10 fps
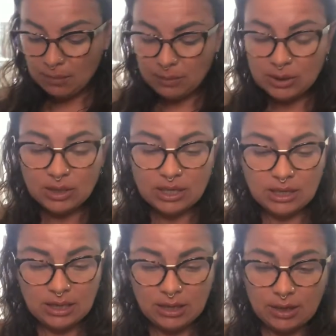But look at
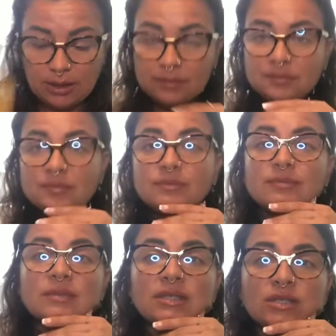here.
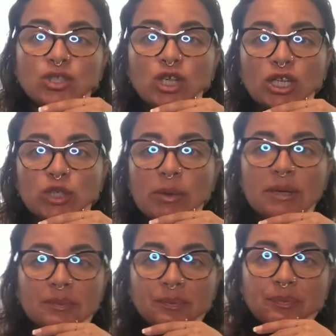
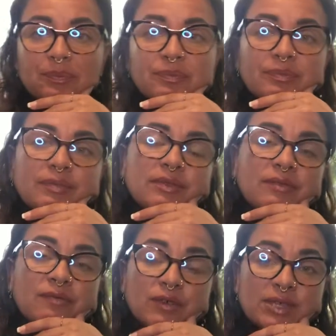Judgment
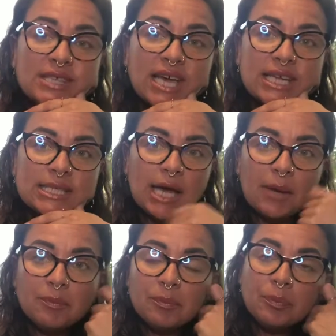for the second time.